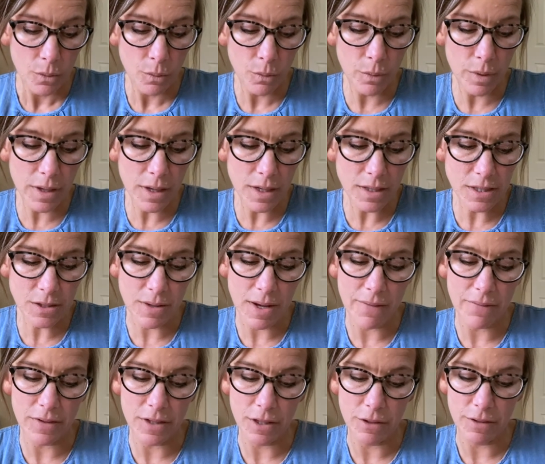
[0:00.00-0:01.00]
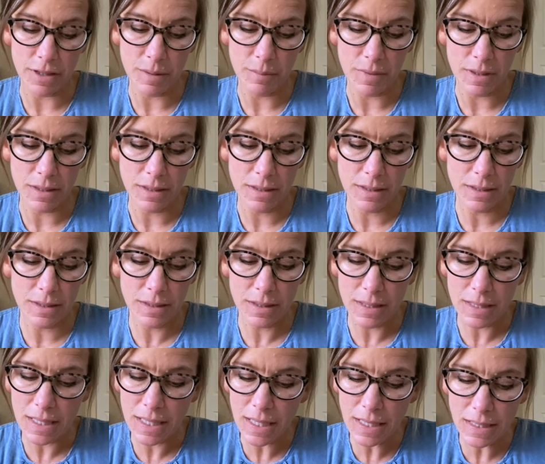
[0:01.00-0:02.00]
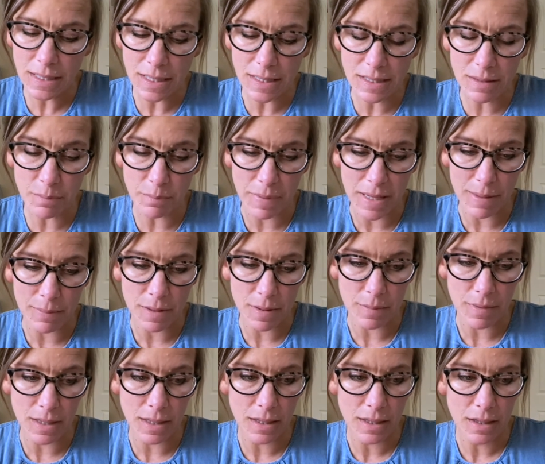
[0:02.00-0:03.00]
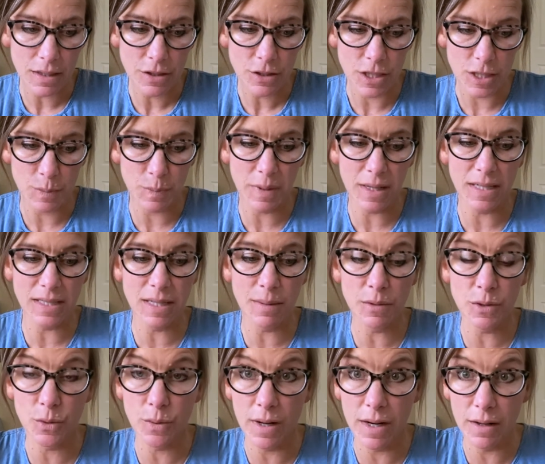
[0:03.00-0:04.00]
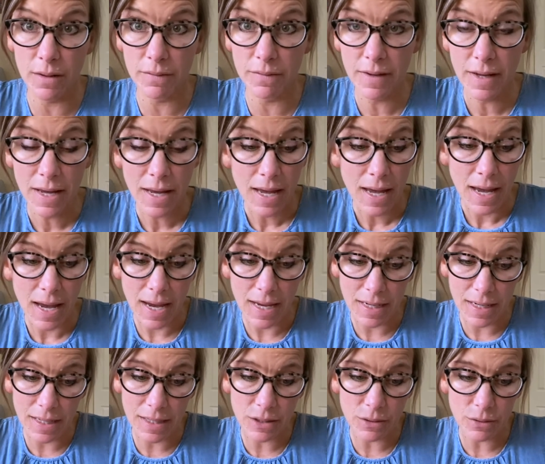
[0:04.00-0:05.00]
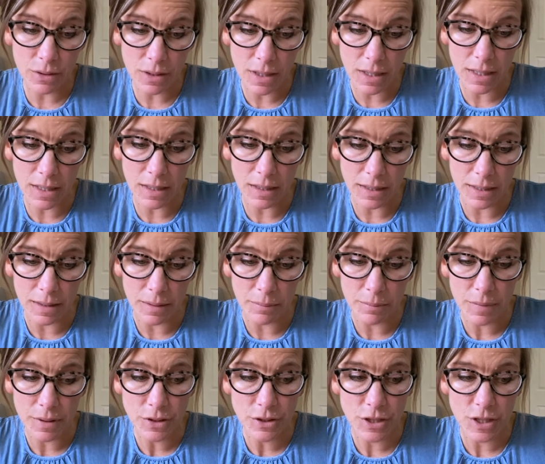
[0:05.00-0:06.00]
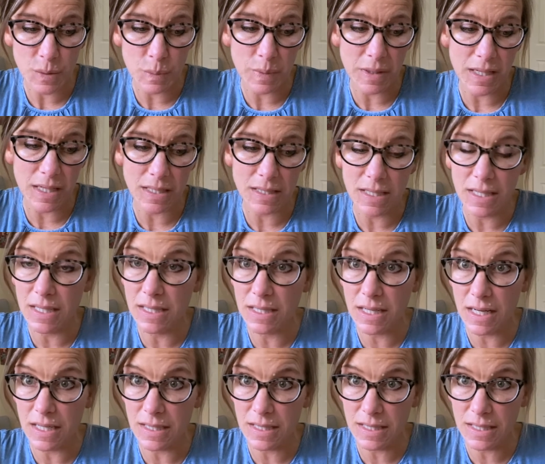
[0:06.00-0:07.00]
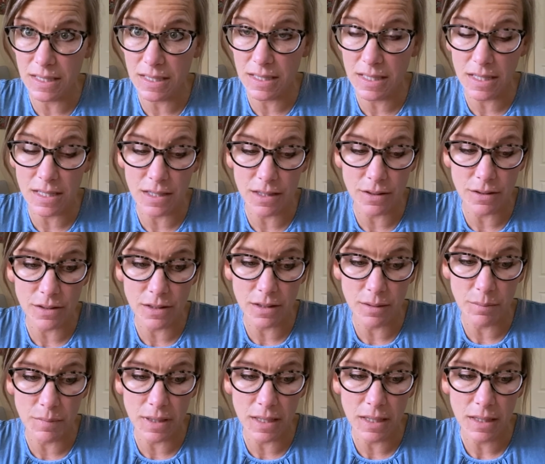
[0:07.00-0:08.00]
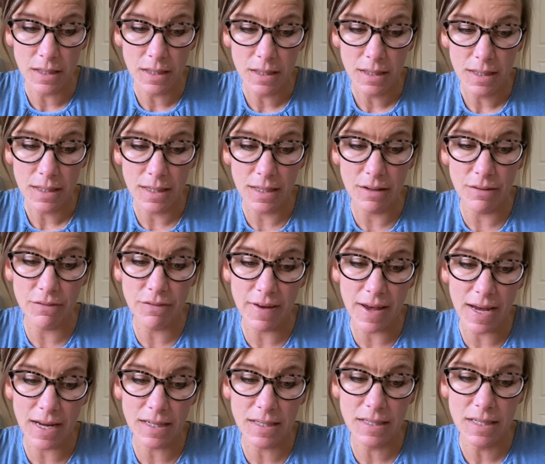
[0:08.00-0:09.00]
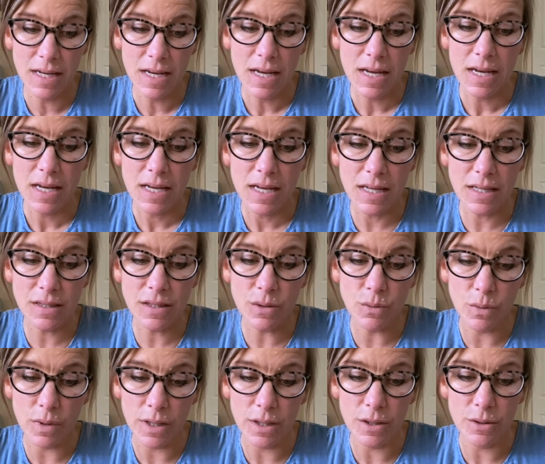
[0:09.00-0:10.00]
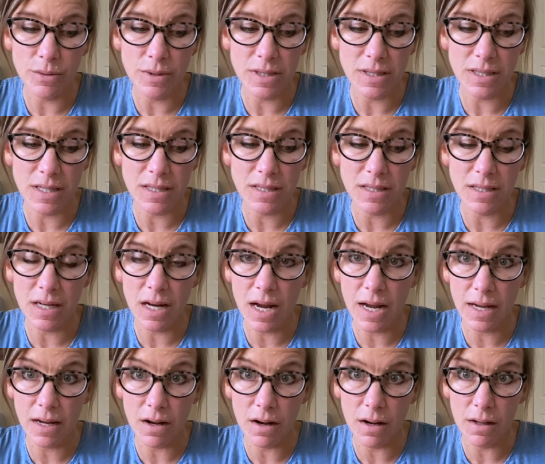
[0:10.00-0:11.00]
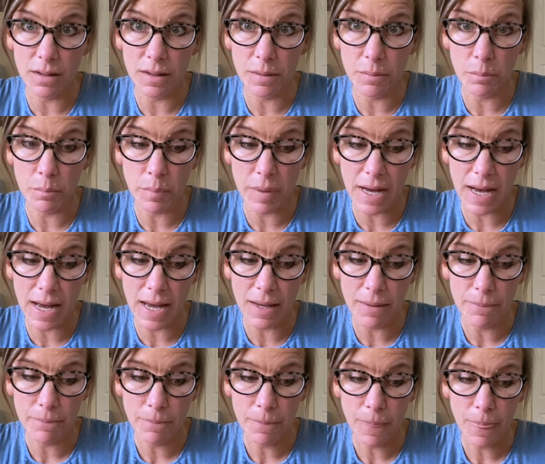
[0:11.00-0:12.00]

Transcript: We also have an agreement. He doesn't baby me just because I'm 12, and I don't coddle him just because he's got 60 years on me. In fact, he's the one who insisted I call him Bai.